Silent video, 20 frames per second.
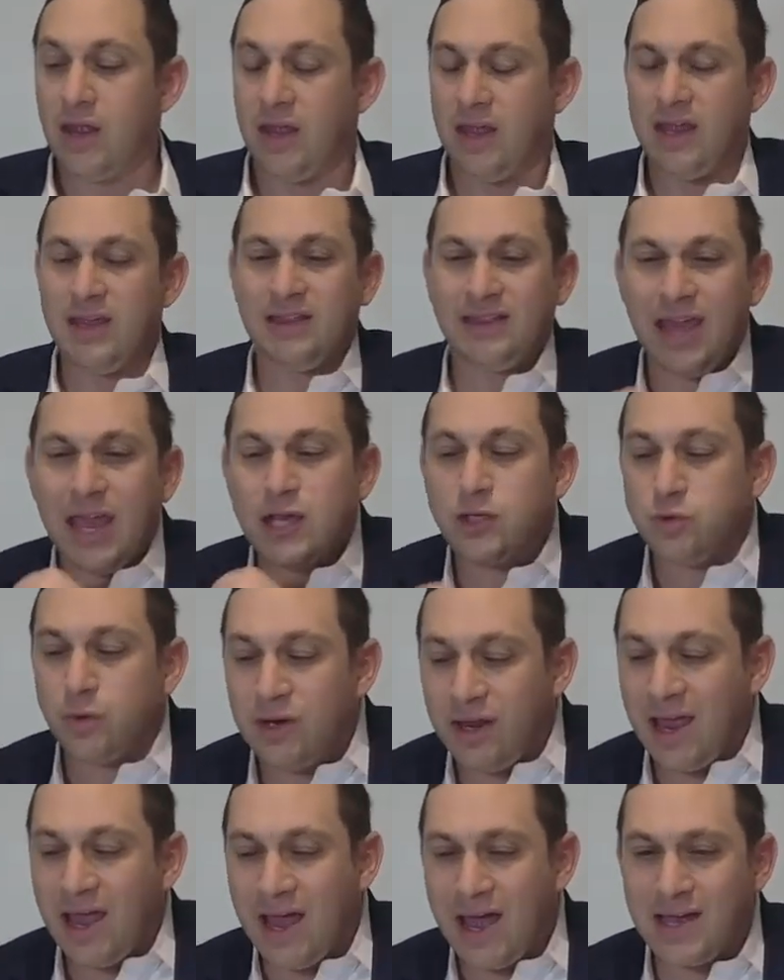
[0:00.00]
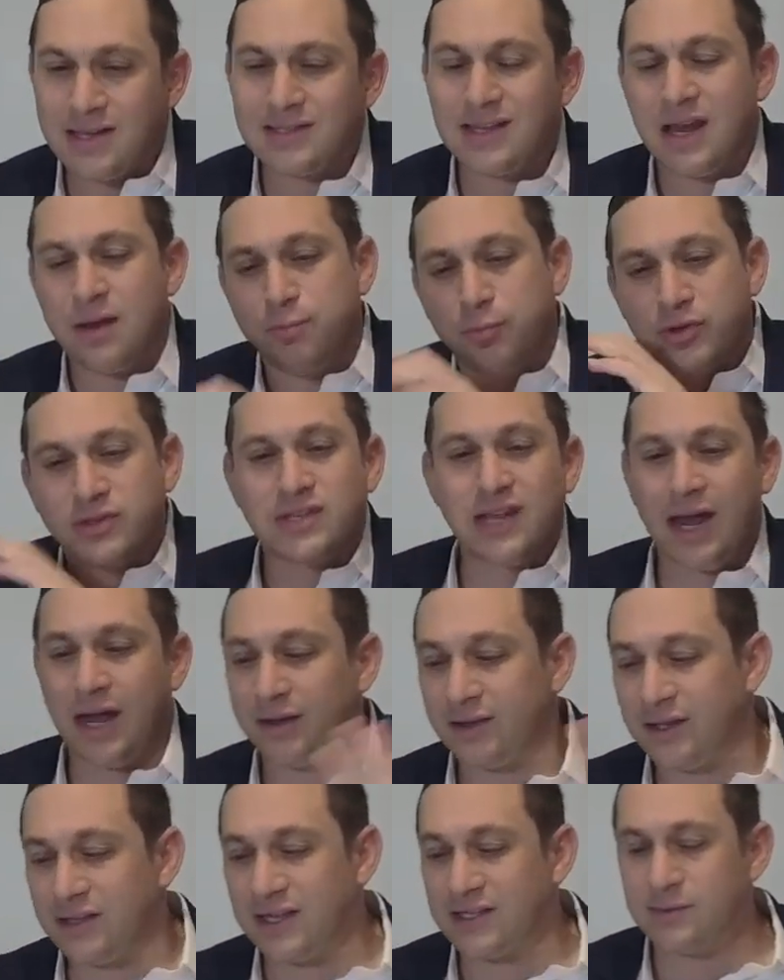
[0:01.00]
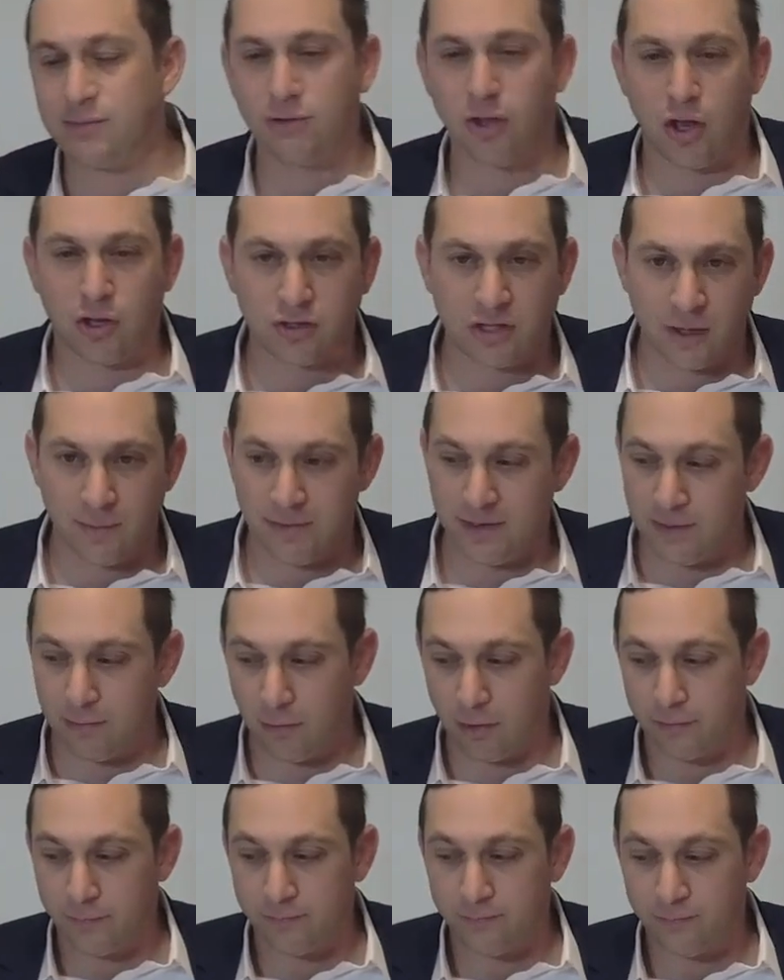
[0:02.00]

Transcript: he takes what he has and puts it out. It doesn't belong to him anymore.